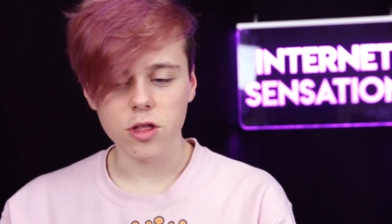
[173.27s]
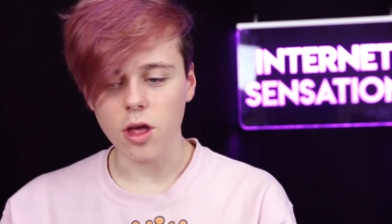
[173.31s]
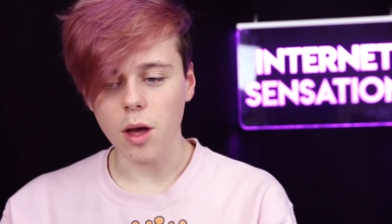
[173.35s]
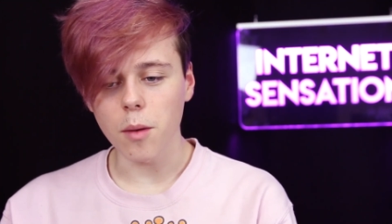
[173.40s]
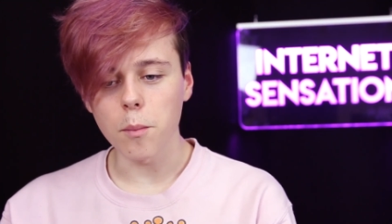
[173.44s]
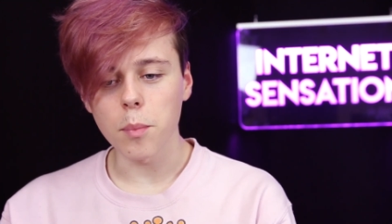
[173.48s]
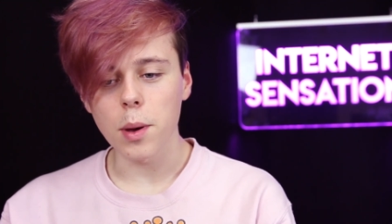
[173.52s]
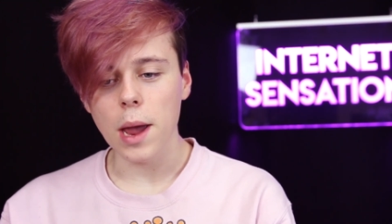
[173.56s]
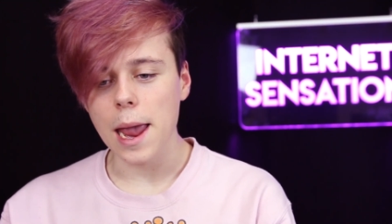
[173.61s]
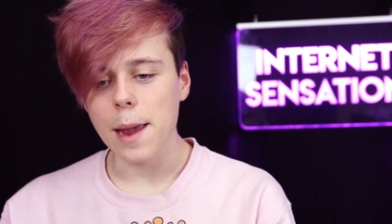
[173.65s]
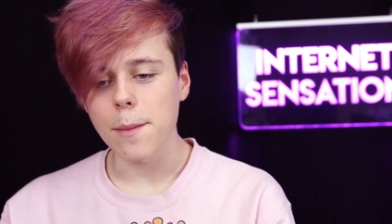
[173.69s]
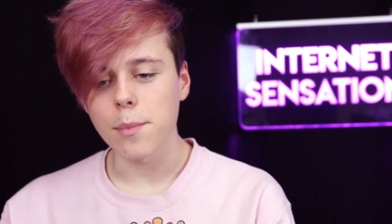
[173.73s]

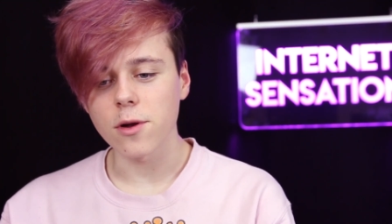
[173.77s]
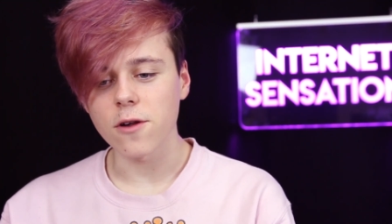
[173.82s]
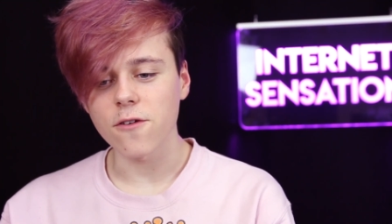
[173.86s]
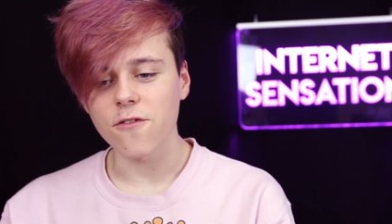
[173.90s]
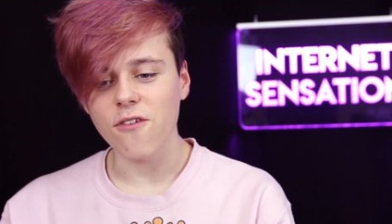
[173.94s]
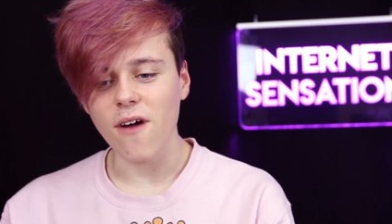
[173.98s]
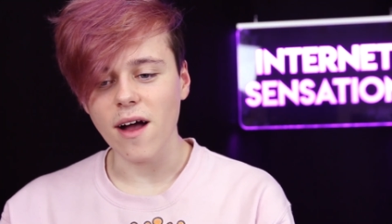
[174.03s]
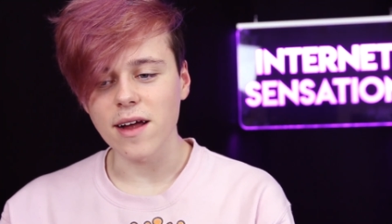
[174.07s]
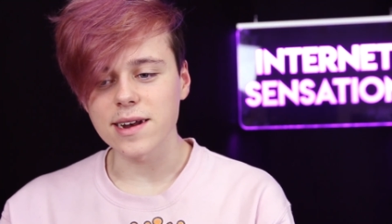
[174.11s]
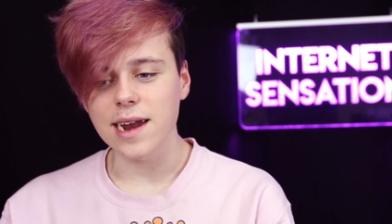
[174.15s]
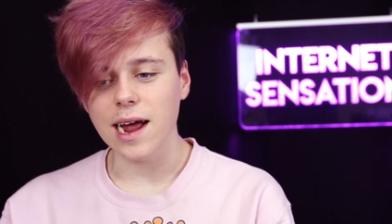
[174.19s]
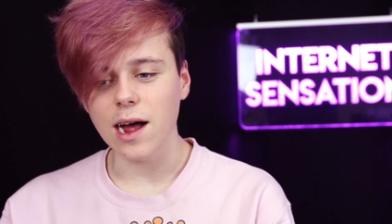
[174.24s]
some people have
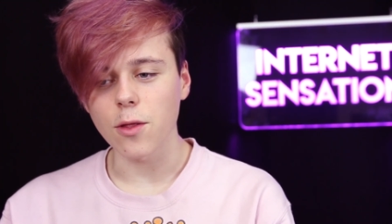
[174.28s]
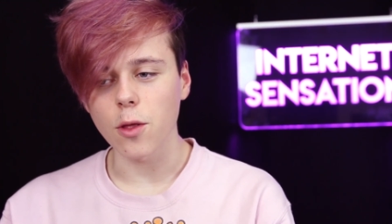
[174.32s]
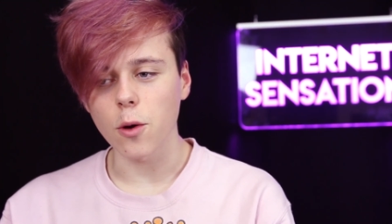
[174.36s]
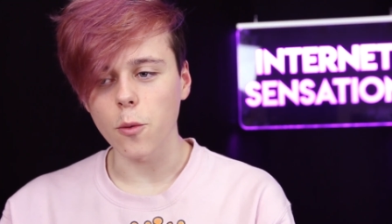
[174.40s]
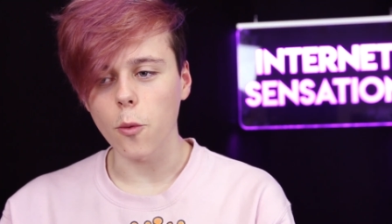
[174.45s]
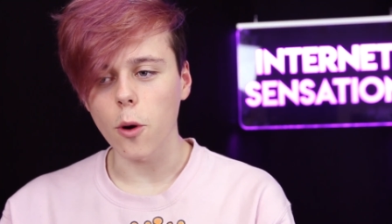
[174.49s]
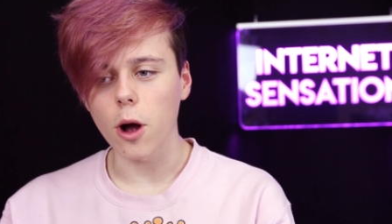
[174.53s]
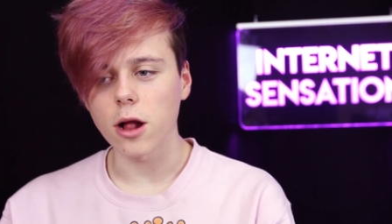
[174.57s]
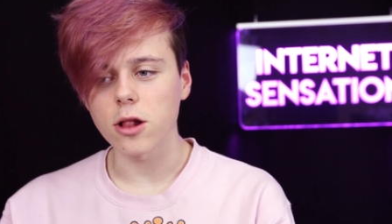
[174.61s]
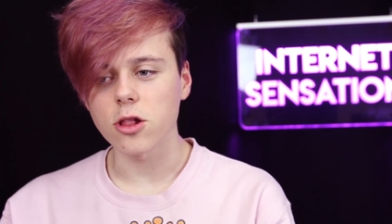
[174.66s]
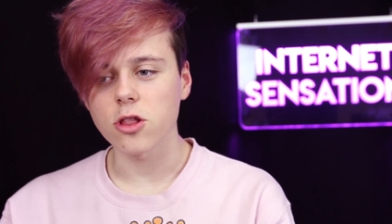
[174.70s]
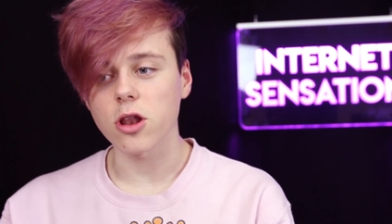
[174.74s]
found out that
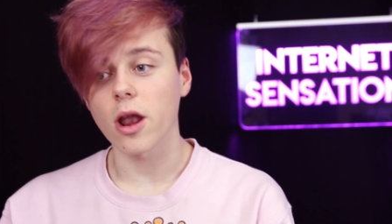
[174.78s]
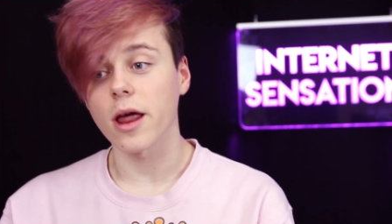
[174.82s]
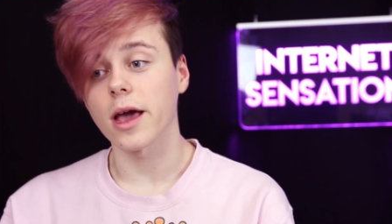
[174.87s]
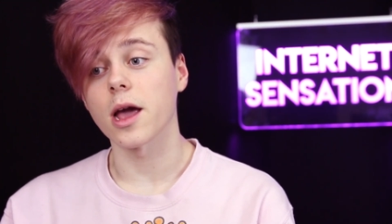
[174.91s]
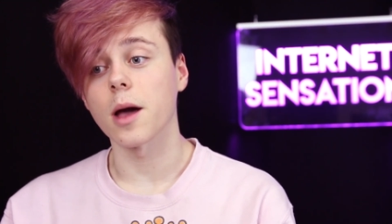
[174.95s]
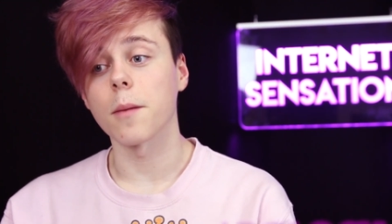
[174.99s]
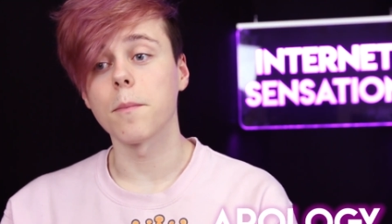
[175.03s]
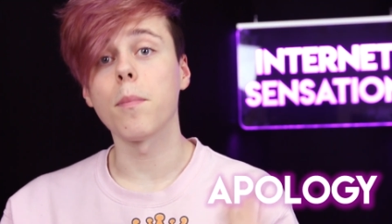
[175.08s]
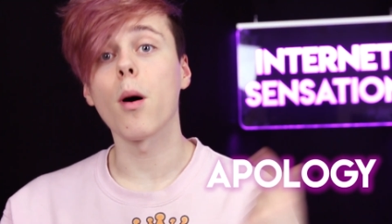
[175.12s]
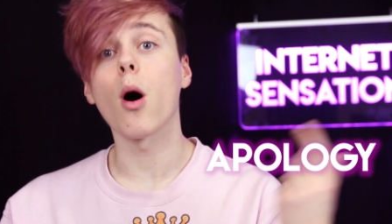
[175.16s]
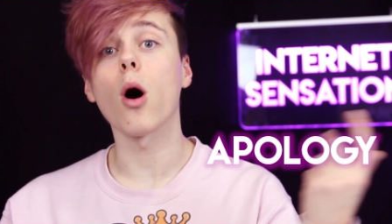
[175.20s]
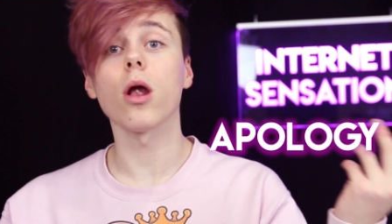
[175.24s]
words
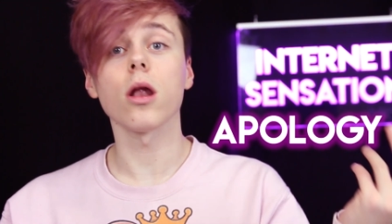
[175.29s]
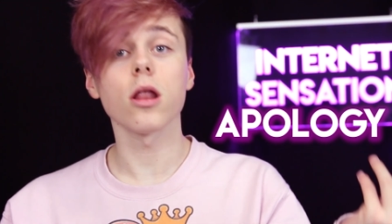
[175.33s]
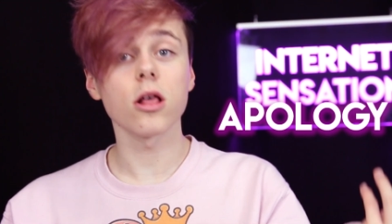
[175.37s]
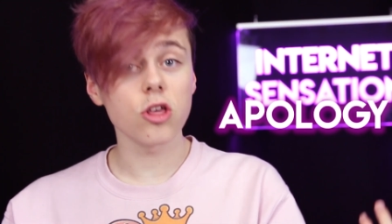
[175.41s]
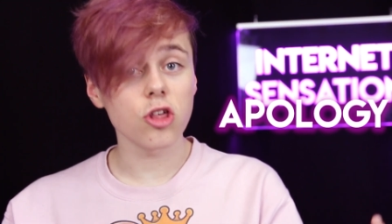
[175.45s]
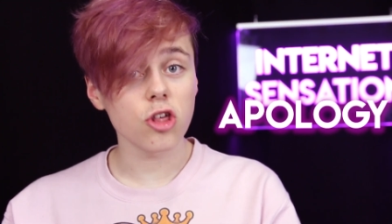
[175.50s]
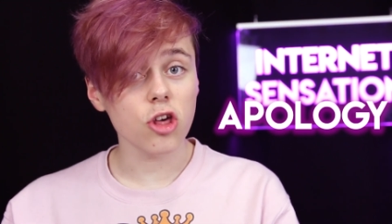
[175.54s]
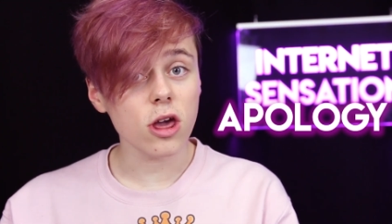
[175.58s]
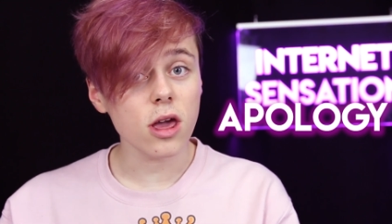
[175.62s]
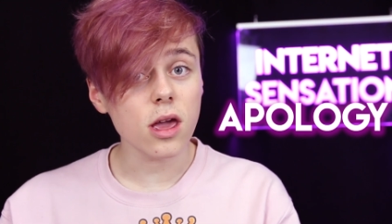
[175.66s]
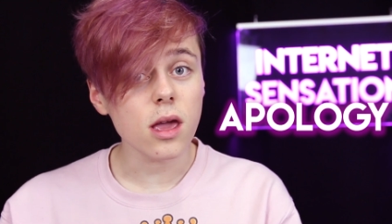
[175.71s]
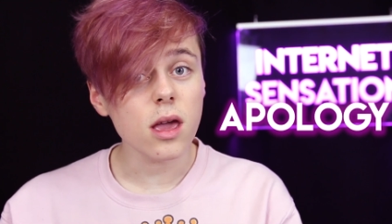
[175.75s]
like
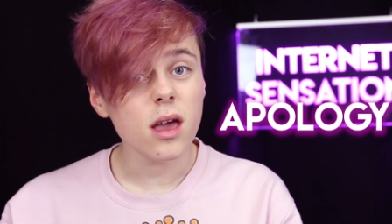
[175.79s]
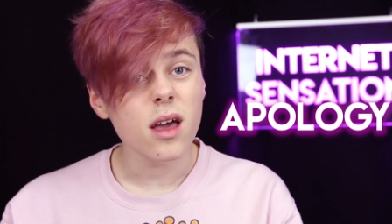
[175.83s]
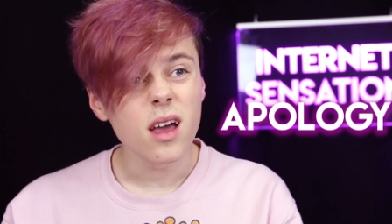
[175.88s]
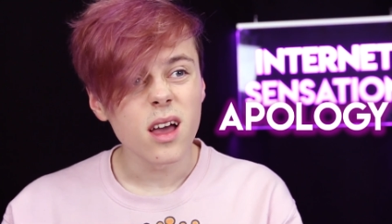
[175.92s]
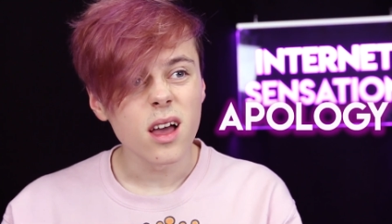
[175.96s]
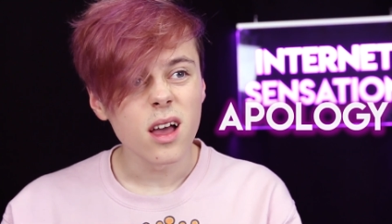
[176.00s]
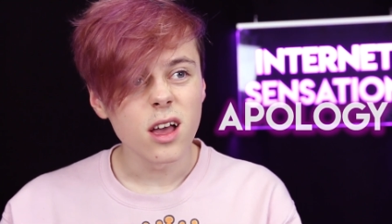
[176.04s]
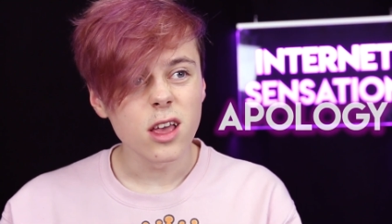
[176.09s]
apology